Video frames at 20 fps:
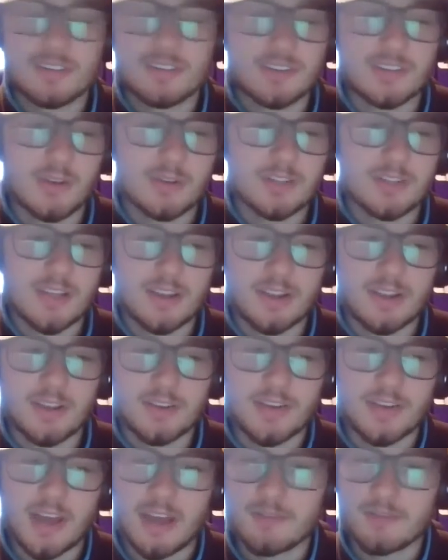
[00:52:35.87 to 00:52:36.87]
It's always
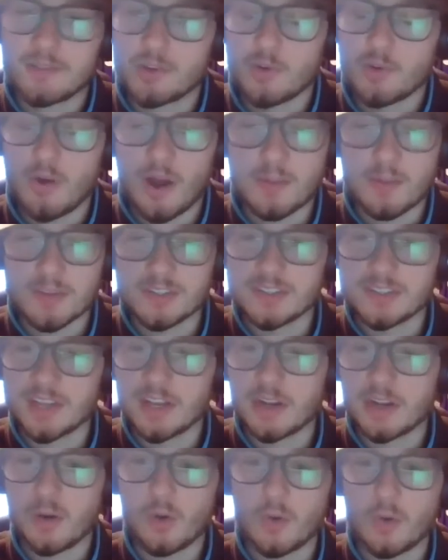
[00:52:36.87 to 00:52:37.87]
good to have 2 options
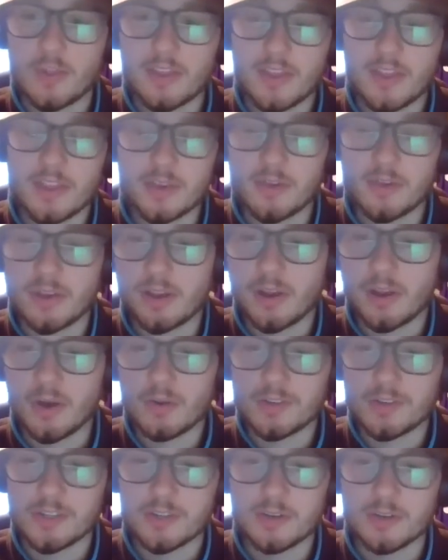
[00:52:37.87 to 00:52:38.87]
at goalie that you can
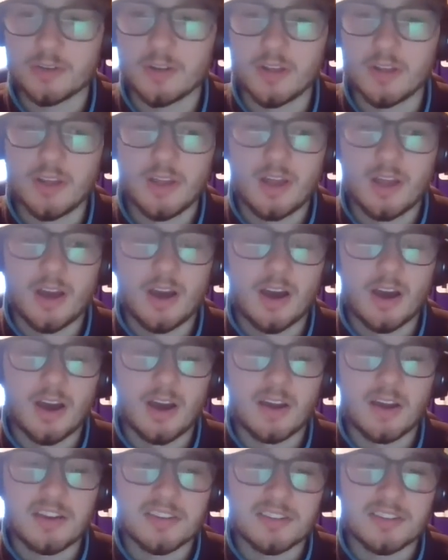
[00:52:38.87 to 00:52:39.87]
go to.
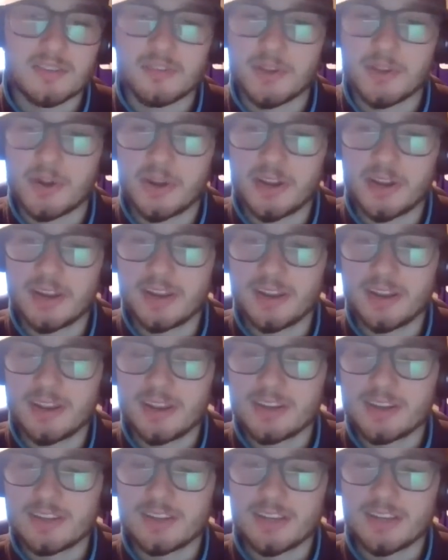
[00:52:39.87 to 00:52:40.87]
Because if you're in
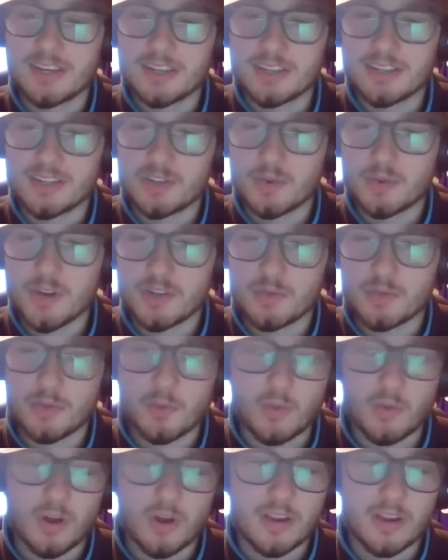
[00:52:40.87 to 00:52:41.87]
sticky situation
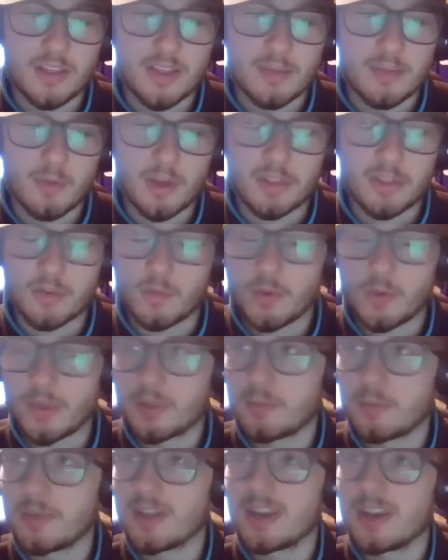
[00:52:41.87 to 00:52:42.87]
with one, whether
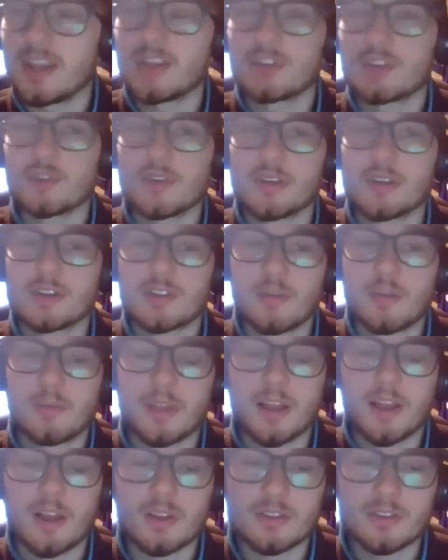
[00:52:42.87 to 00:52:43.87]
it be an injury or
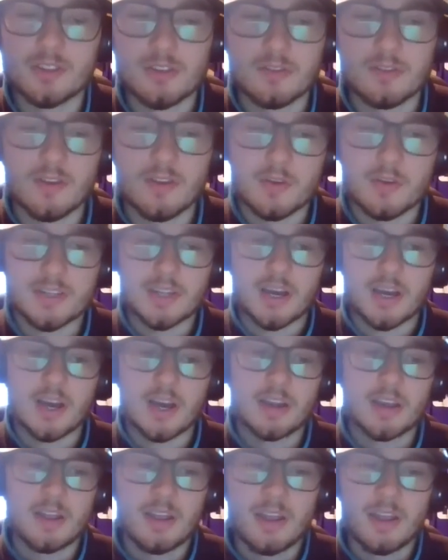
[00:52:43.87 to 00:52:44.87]
something else, you've always
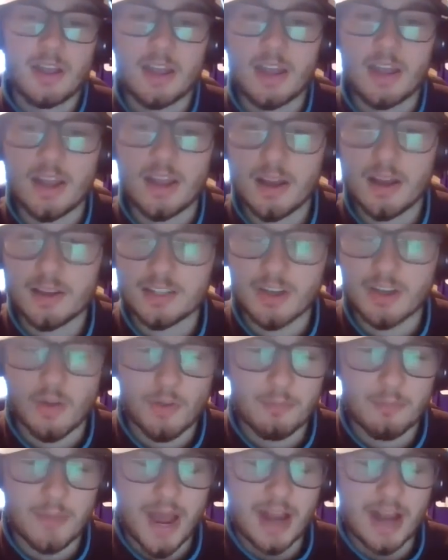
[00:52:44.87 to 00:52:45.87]
got a
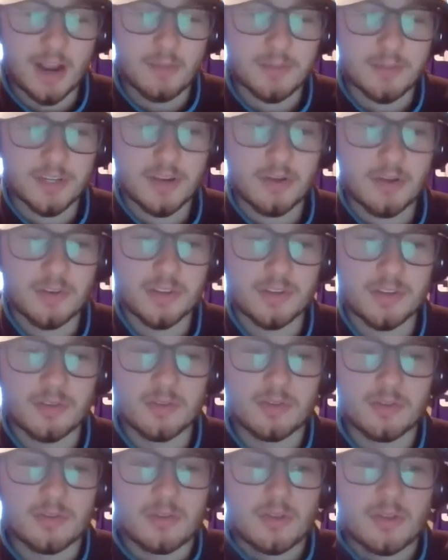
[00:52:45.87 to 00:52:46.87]
solid backup to go
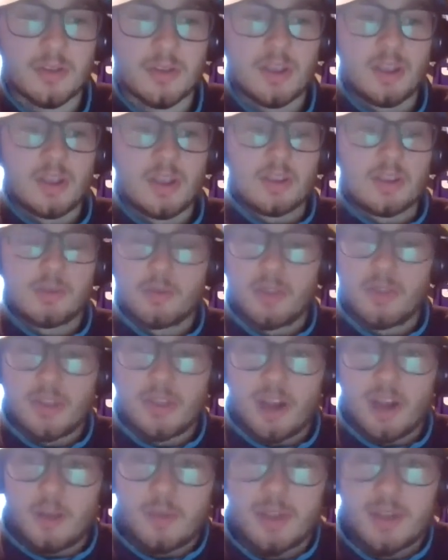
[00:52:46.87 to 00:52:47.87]
to who can
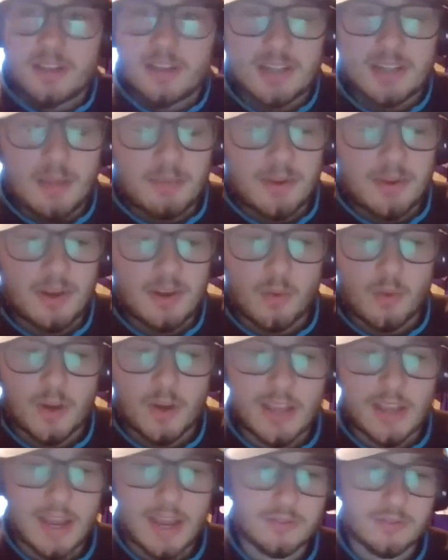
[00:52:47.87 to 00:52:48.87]
really come in, step in, and
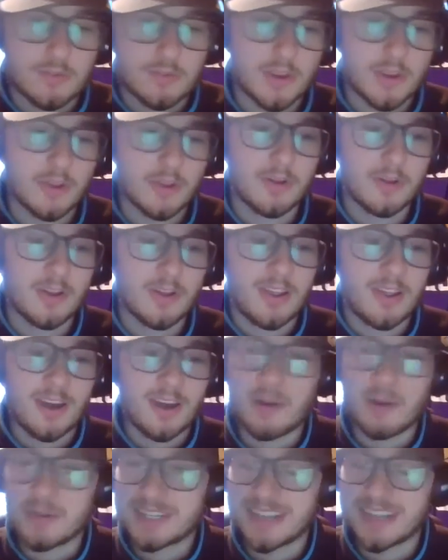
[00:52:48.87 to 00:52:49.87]
win games for you.
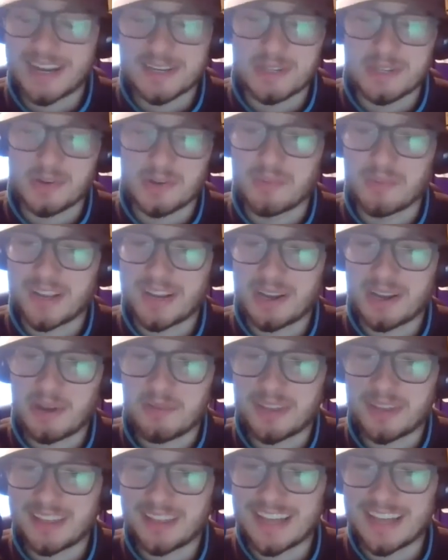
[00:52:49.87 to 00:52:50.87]
We saw Dubnyk
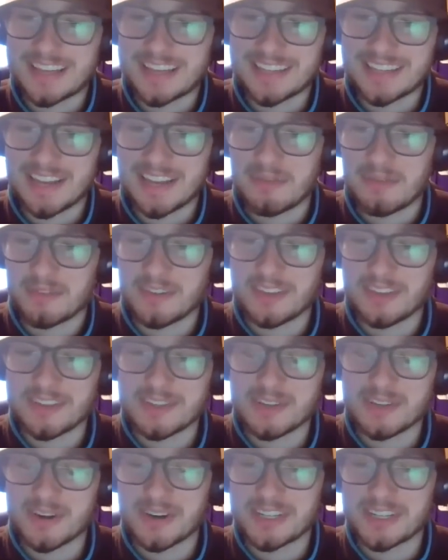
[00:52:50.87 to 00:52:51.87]
come in last night for the
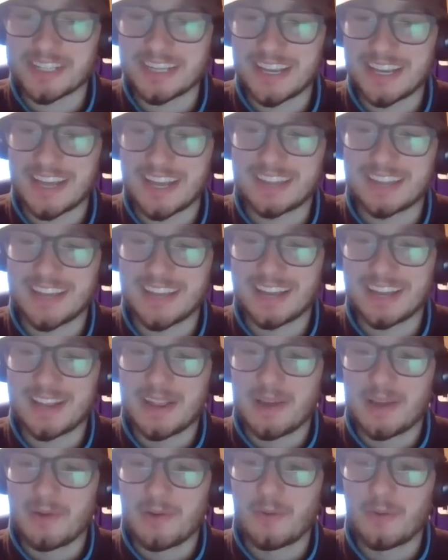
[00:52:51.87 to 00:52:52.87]
Sharks. He had that
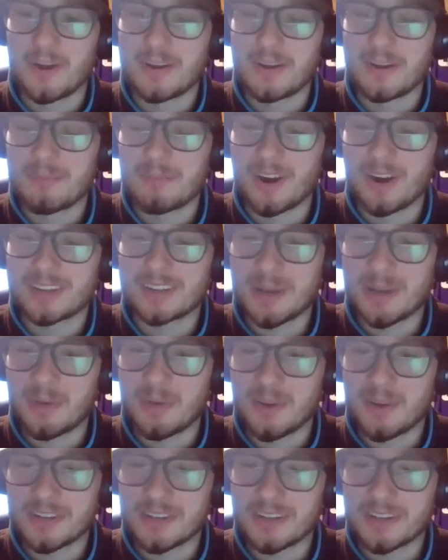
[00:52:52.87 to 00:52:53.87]
one puck that
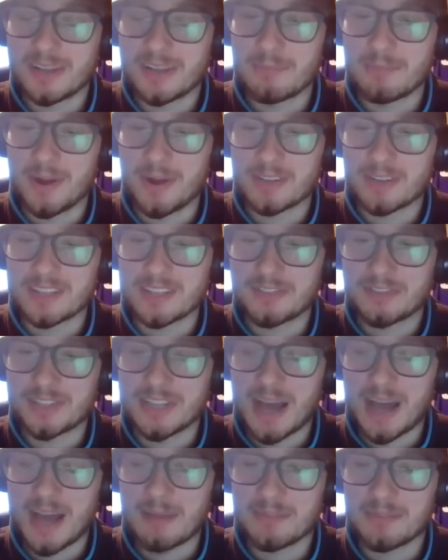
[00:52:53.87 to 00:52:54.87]
went bounced off
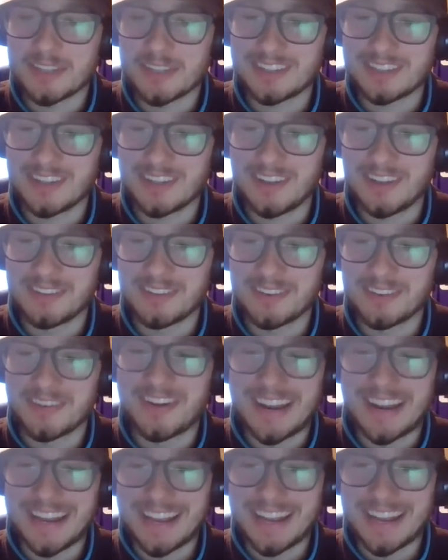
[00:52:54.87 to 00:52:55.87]
the top of his glove and
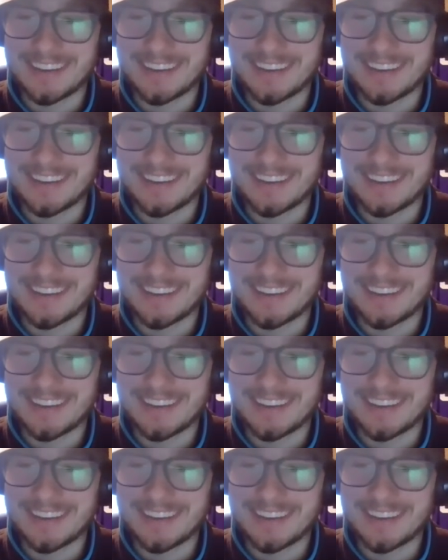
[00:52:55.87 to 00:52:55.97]
went in.